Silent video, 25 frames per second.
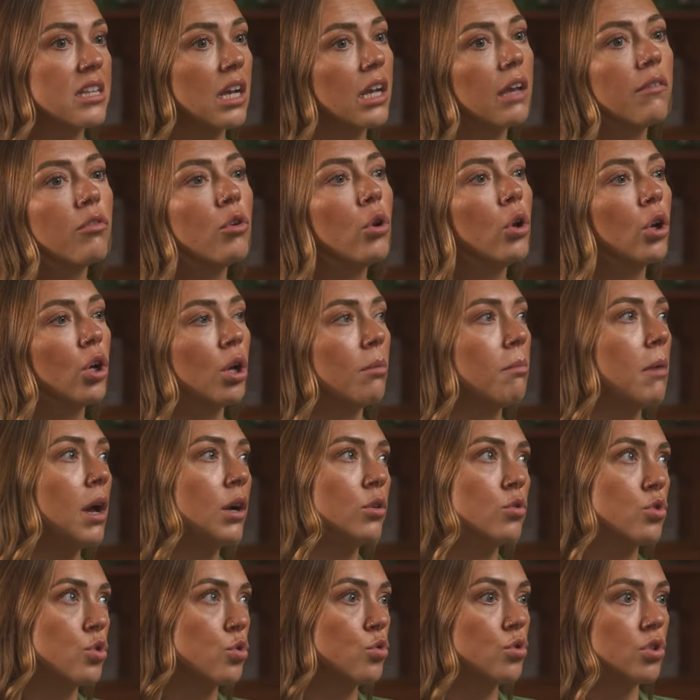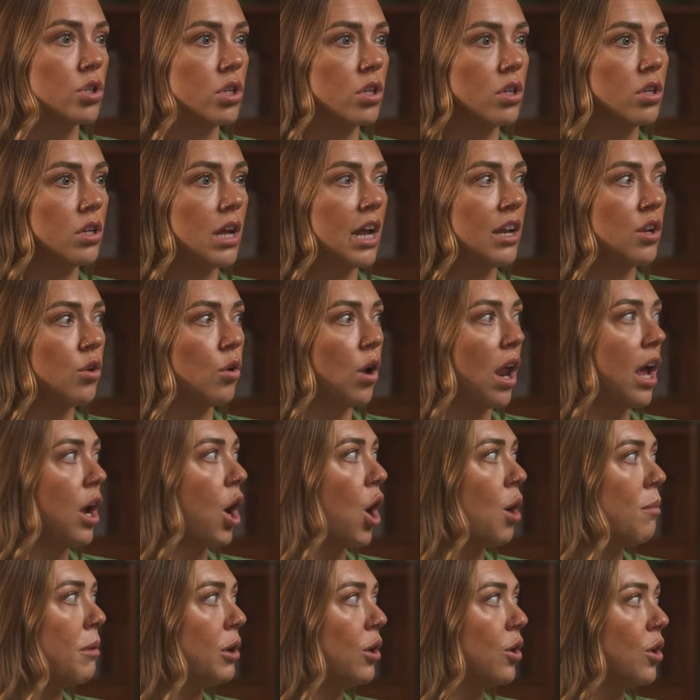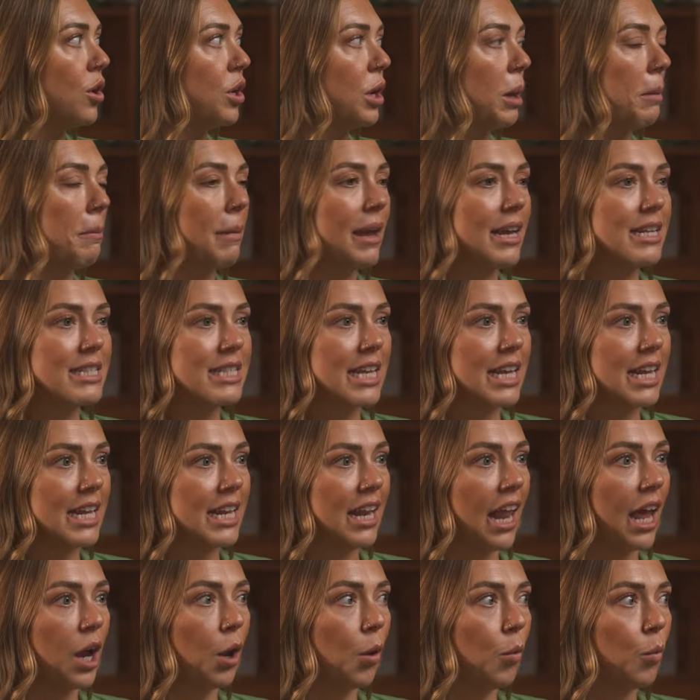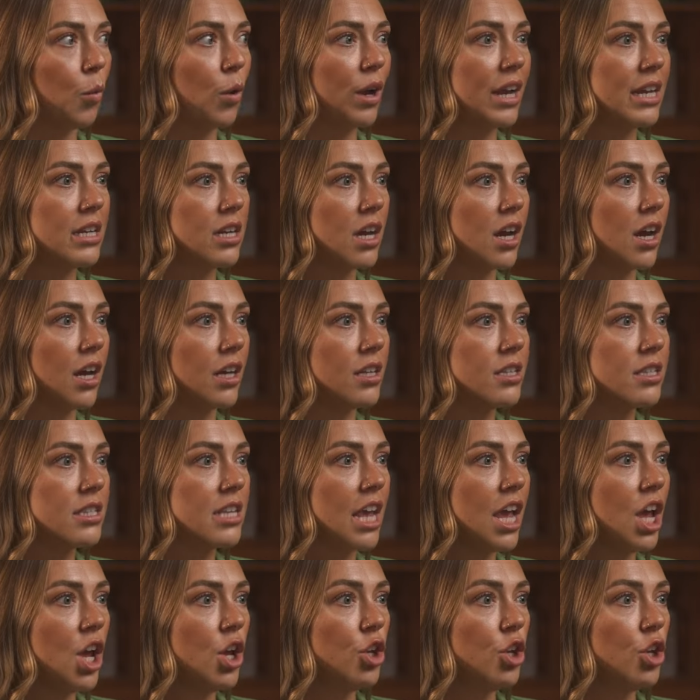Like if you look at Michael Jordan and you're like, oh my God, amazing, like or what he does,